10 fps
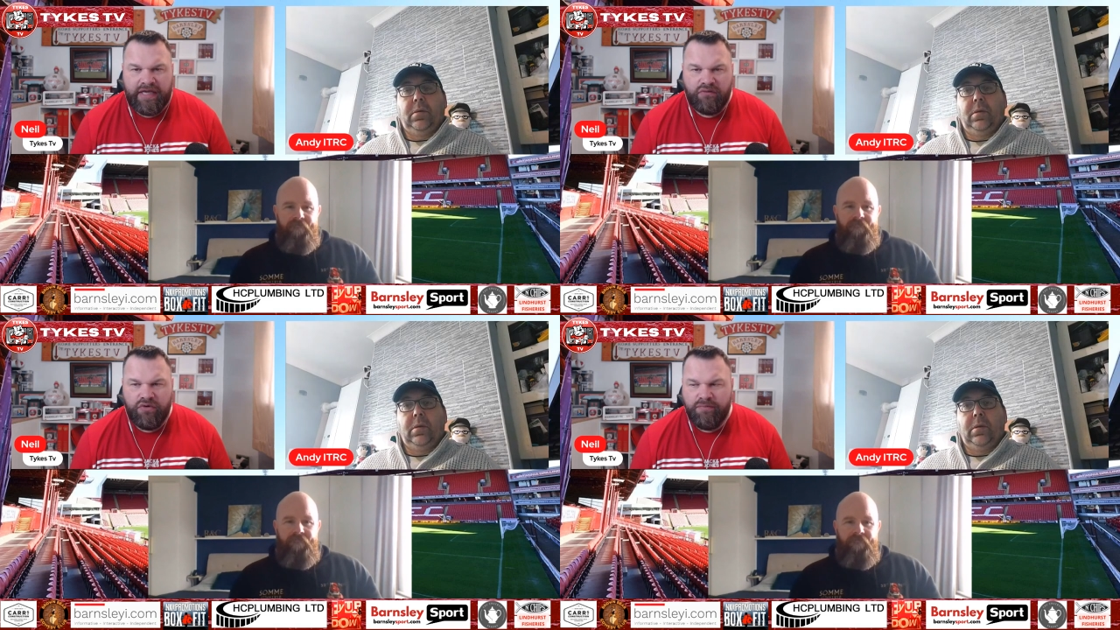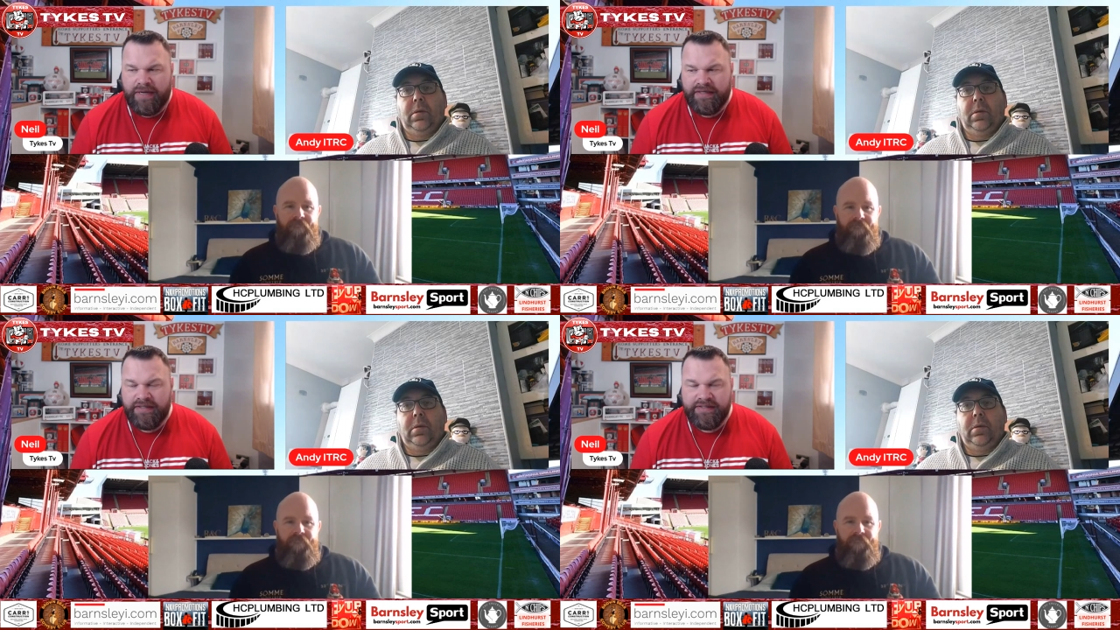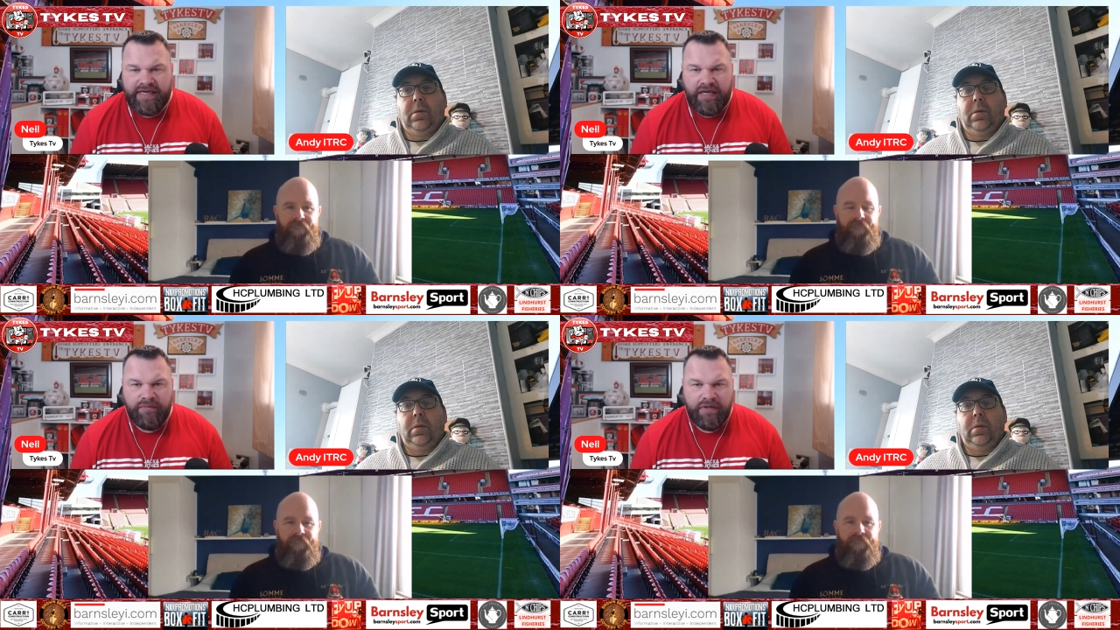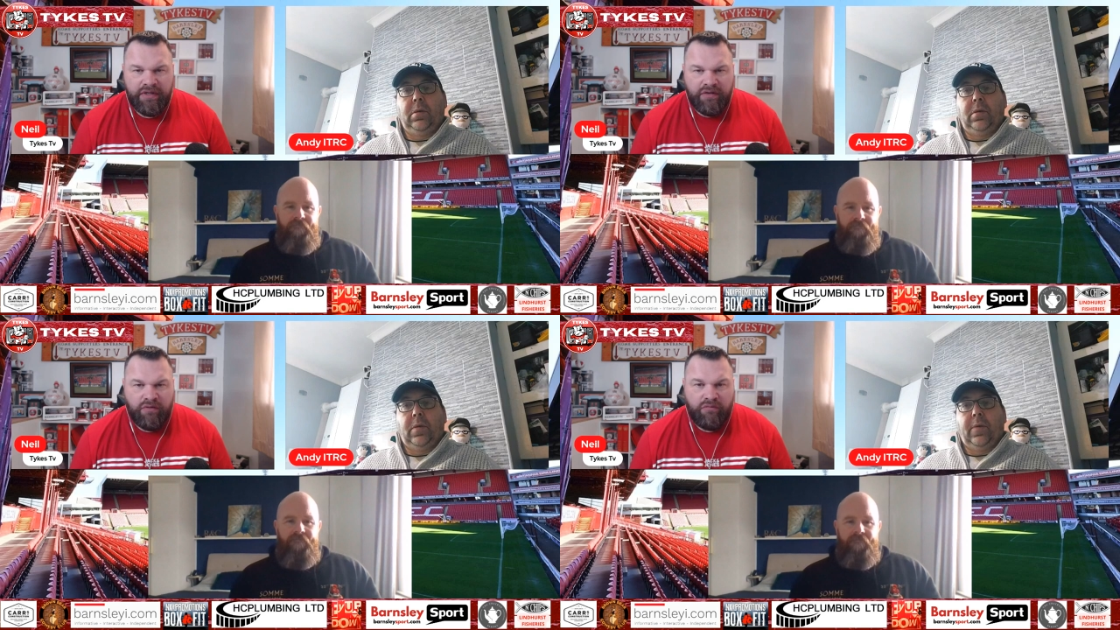Speaker 1: like going back in time,
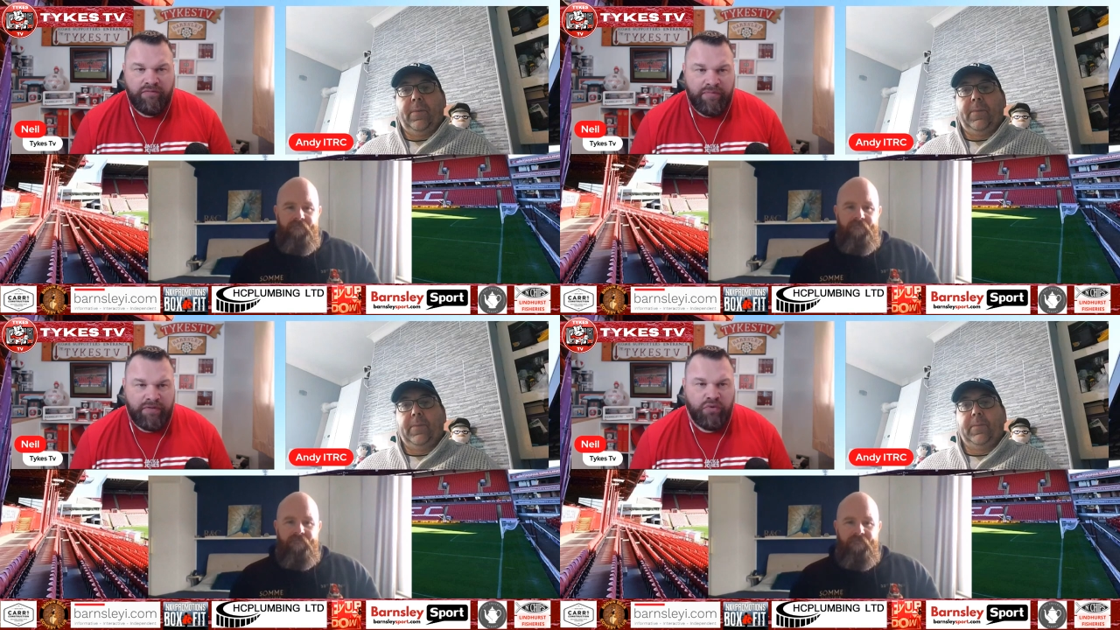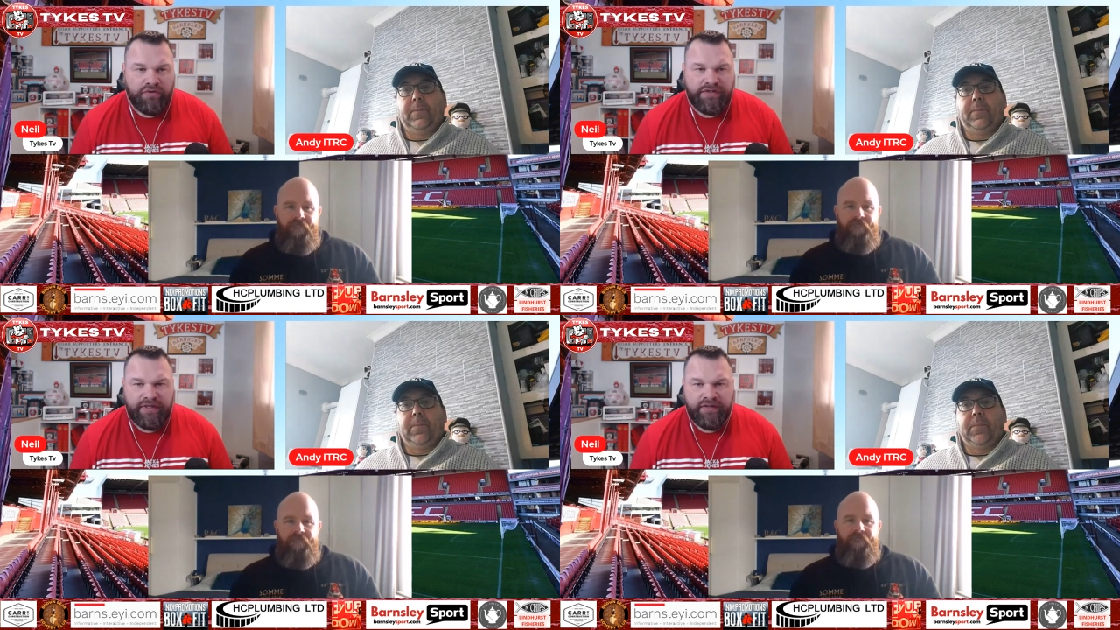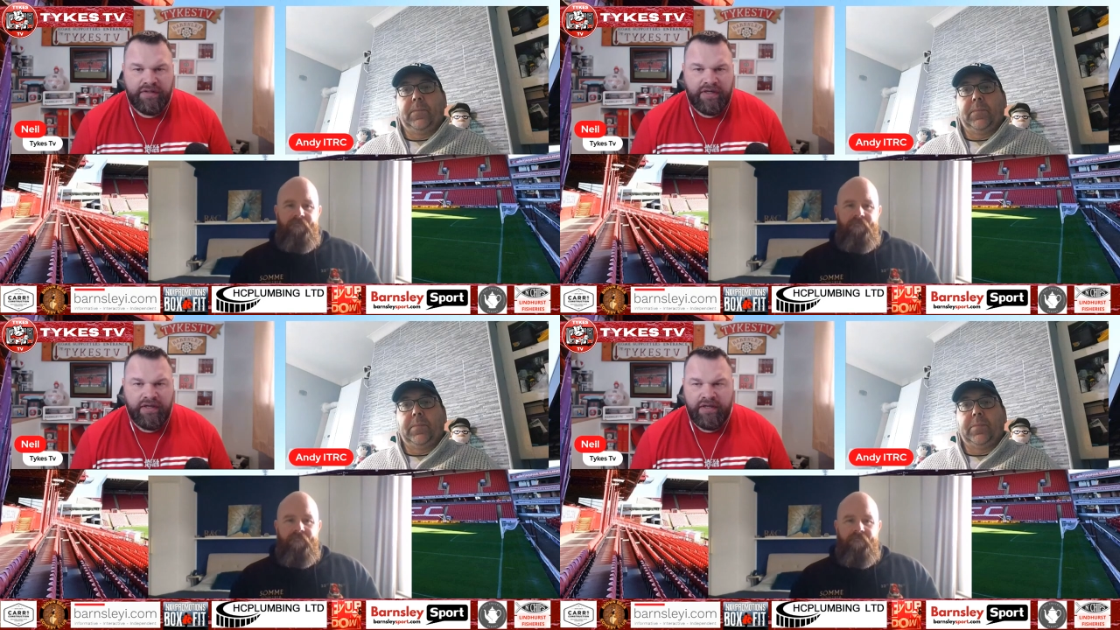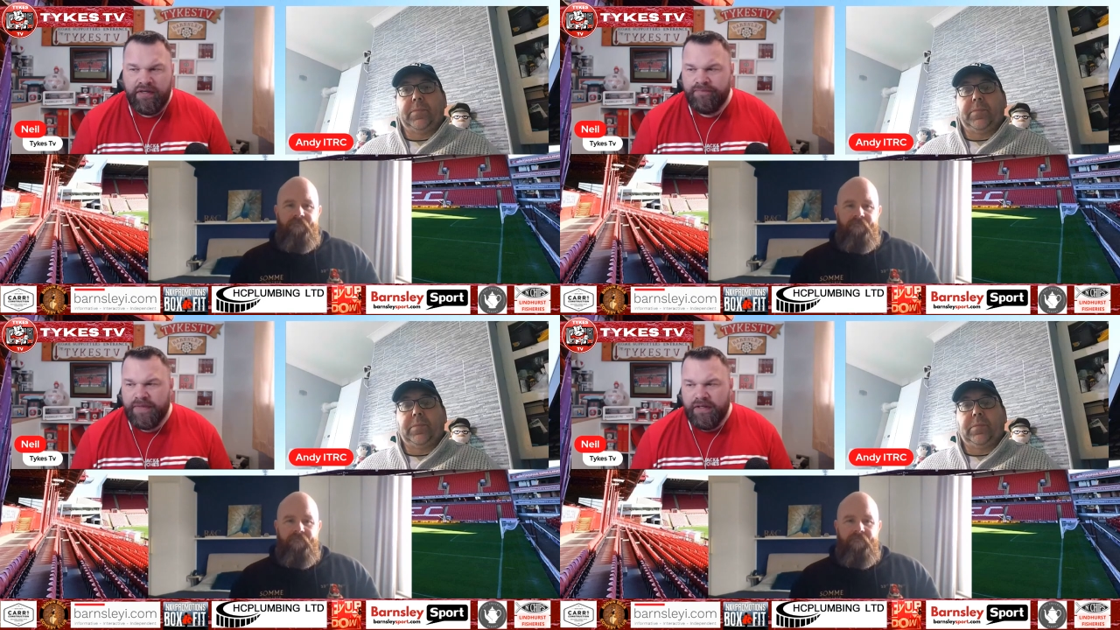what we've been wanting. Uh,